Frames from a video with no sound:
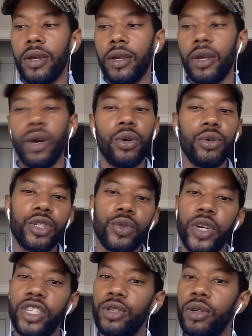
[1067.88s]
code
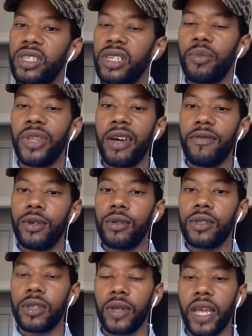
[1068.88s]
switch on some level
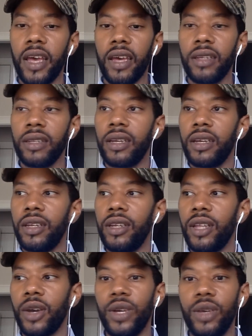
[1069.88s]
so that, you
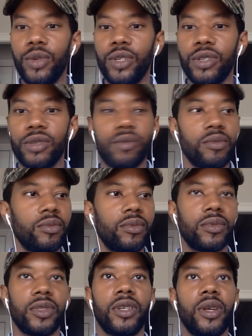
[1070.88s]
know, he was,
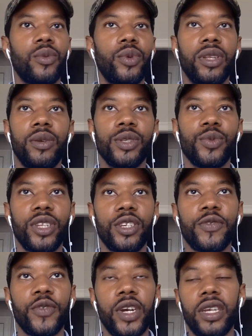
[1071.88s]
you know, when he was with his
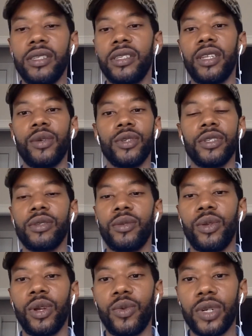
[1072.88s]
friends, there was, you
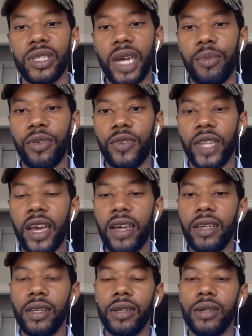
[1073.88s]
know, one type of
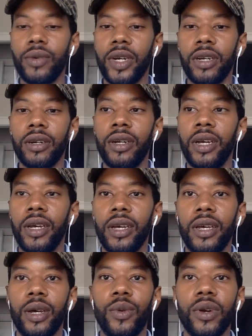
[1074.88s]
vernacular,
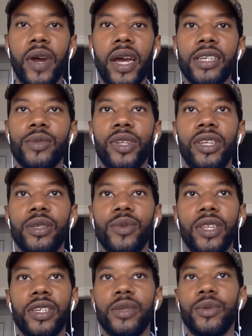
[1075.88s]
whereas when he's
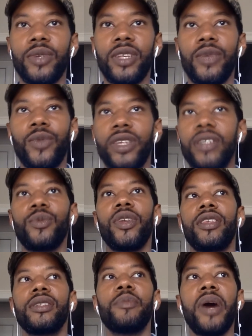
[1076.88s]
with
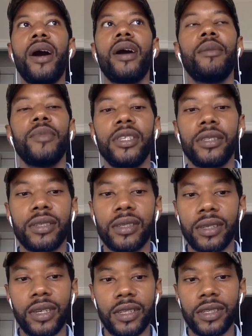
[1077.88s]
his mom, it's
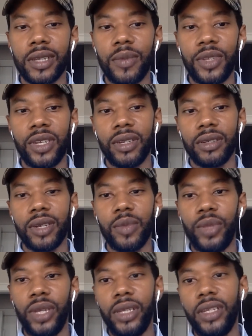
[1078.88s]
something
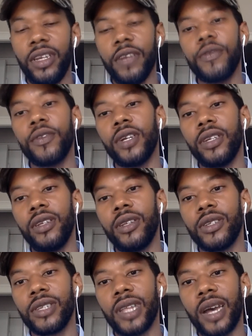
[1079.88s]
completely different. You know,
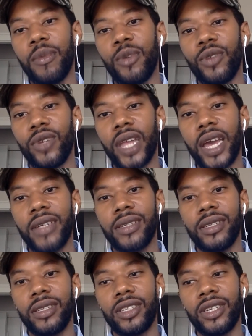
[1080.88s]
it's a lot more relaxed
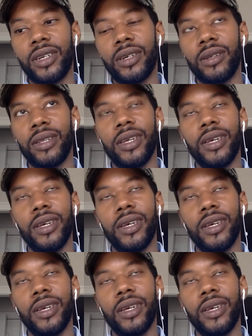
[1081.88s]
and chill.